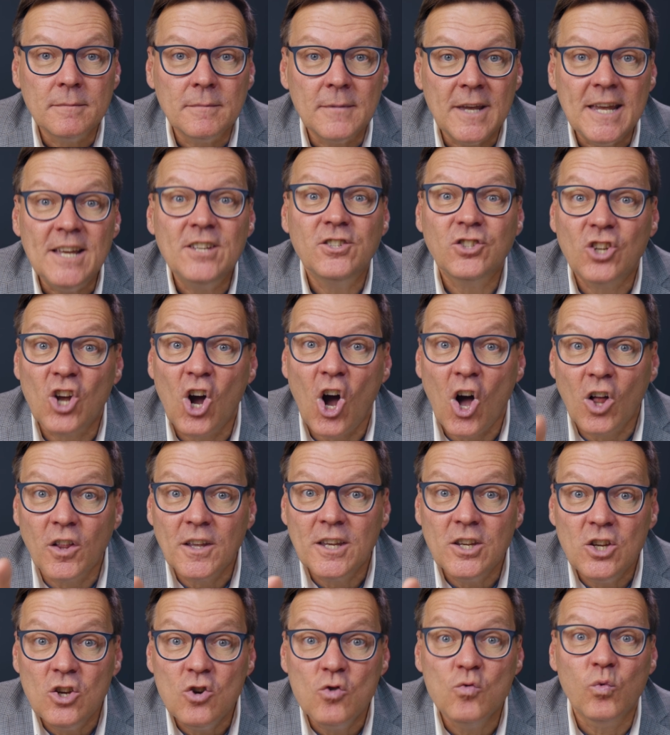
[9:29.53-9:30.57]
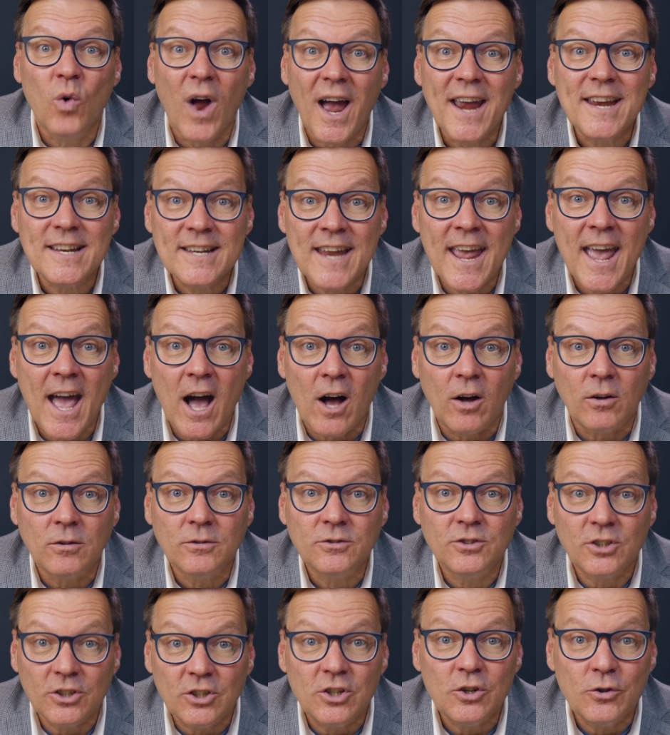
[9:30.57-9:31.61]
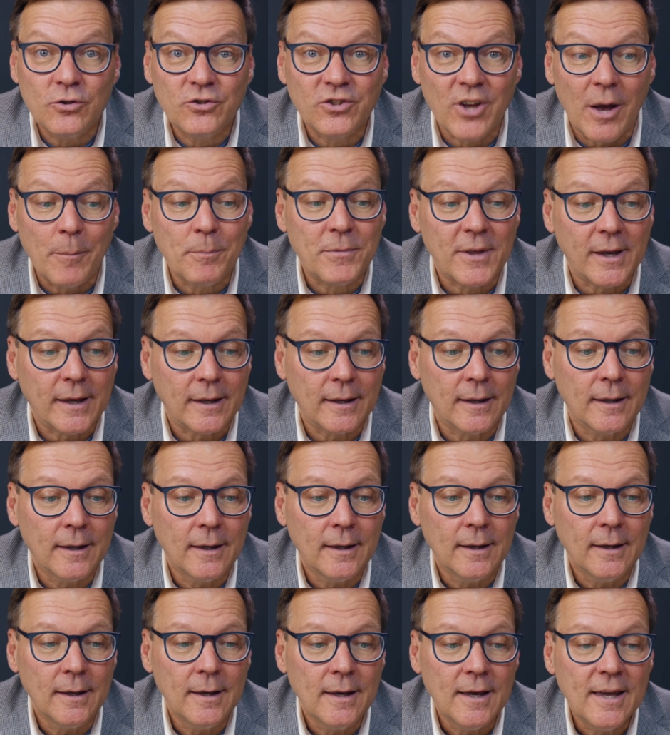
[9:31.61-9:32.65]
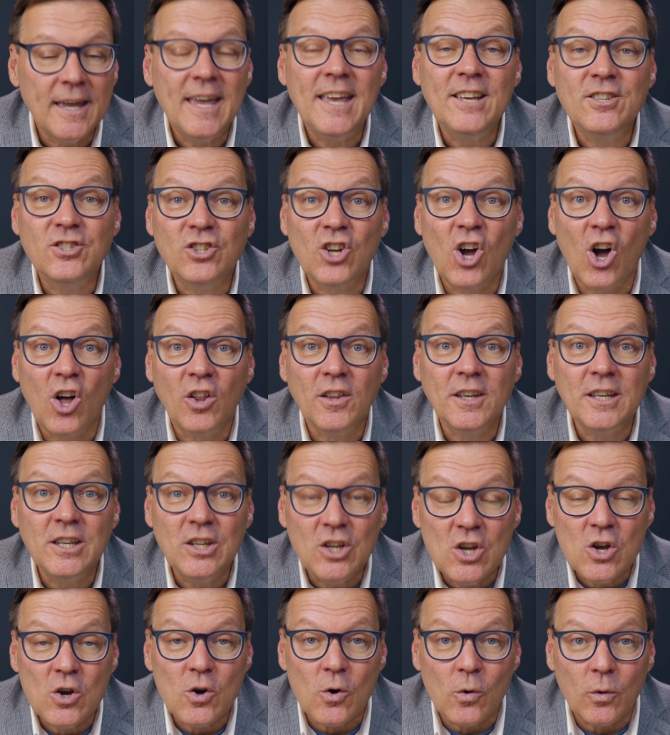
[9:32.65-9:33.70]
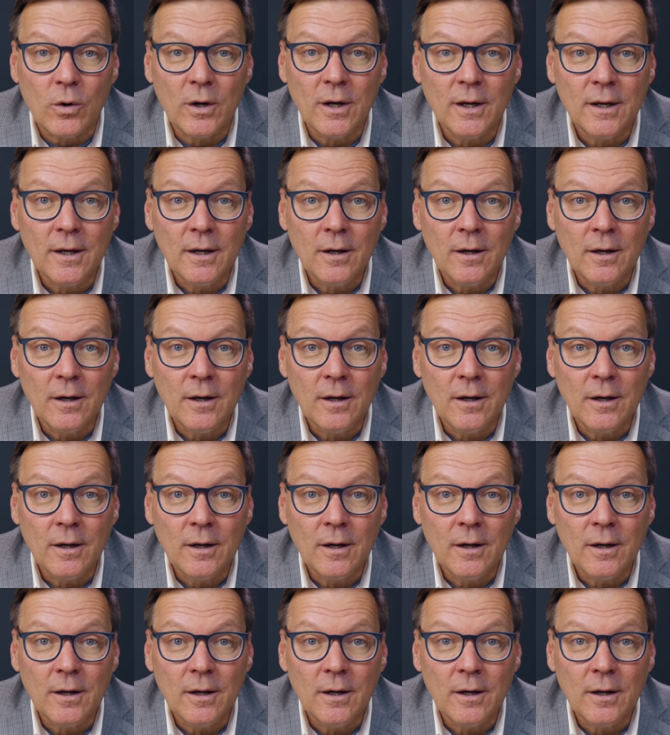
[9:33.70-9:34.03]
He's calling you right now to do something. He's calling you.